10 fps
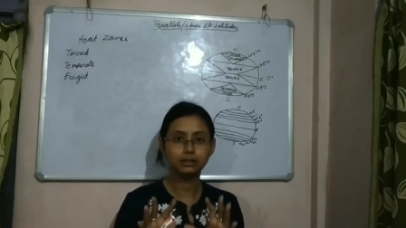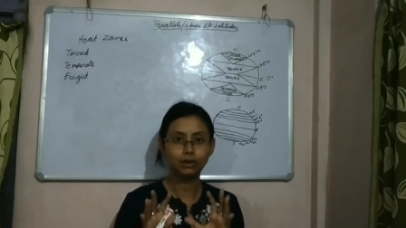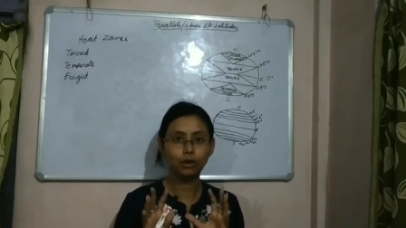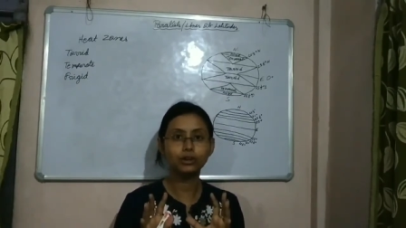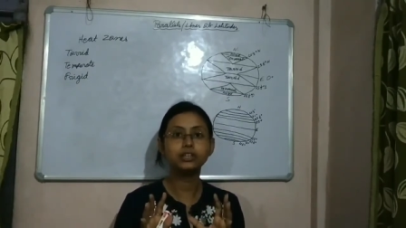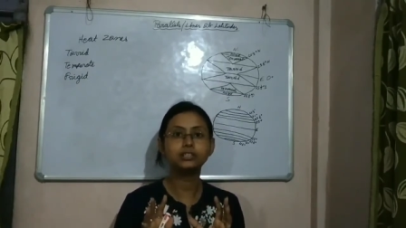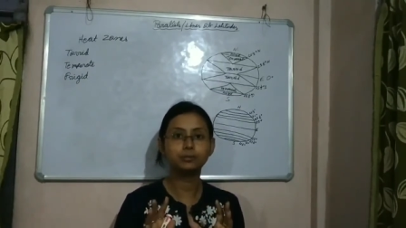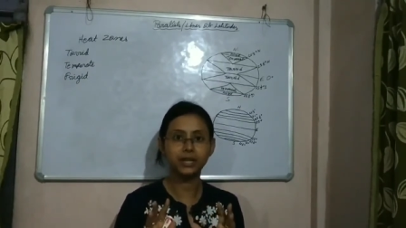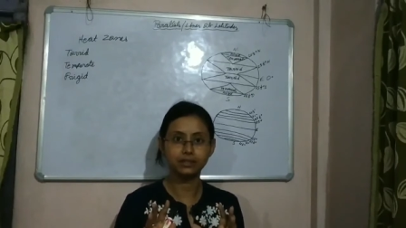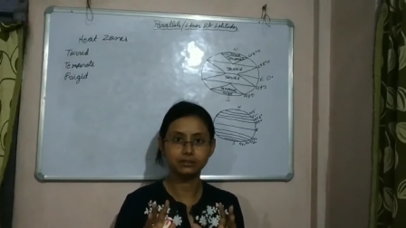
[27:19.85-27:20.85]
on its
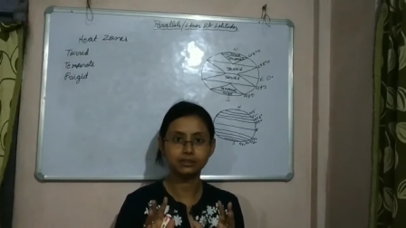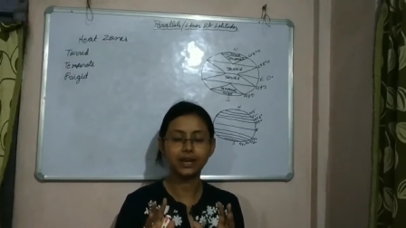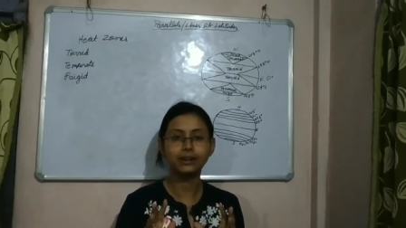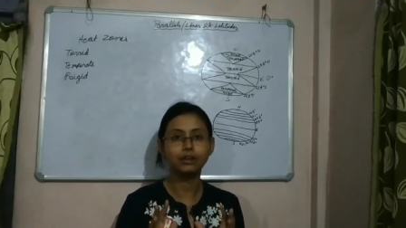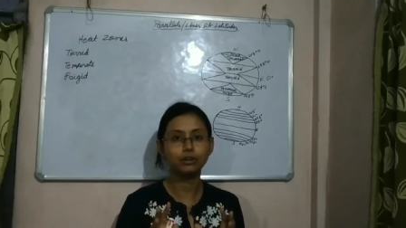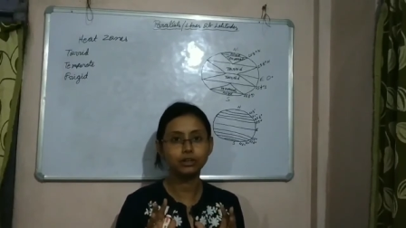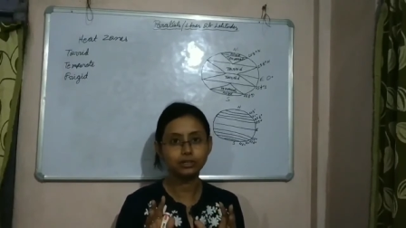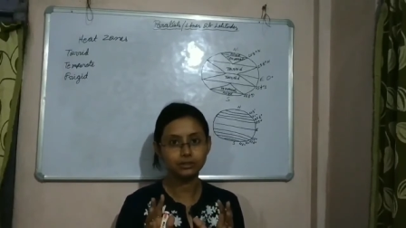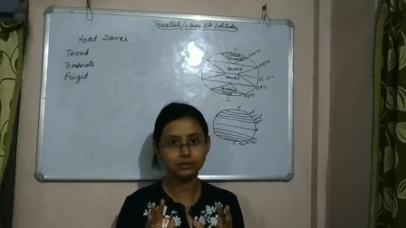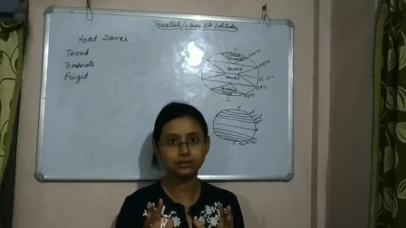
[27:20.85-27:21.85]
place, standing on
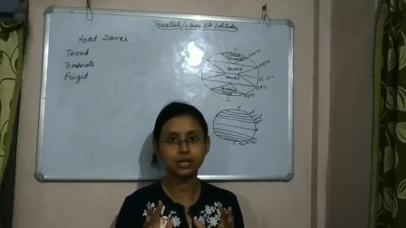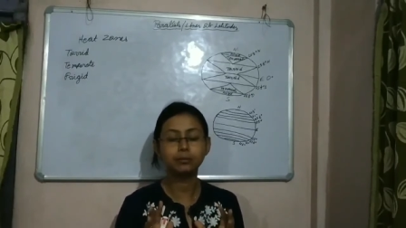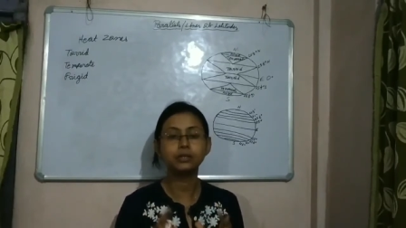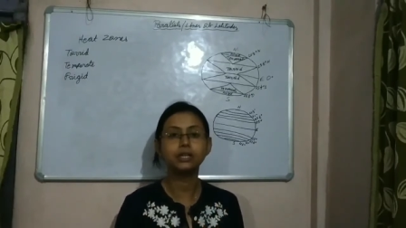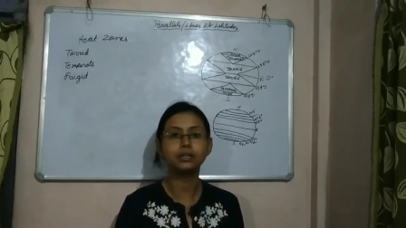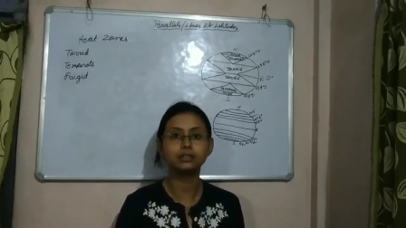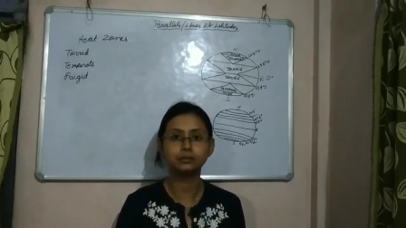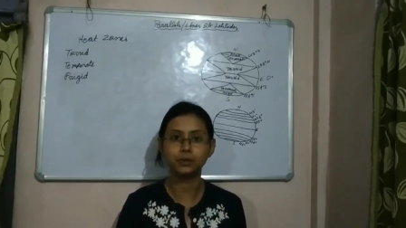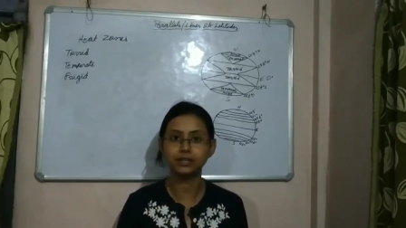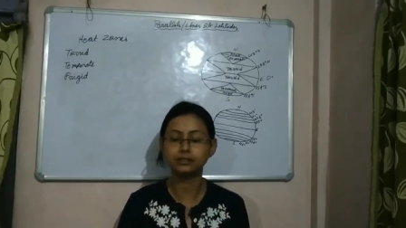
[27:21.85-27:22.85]
its stable in its
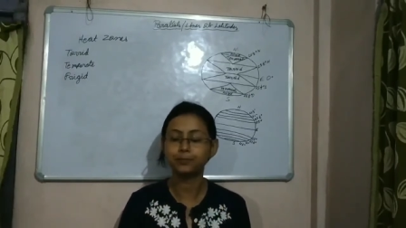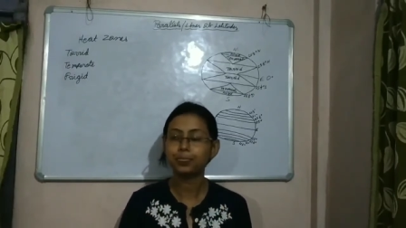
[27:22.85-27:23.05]
place.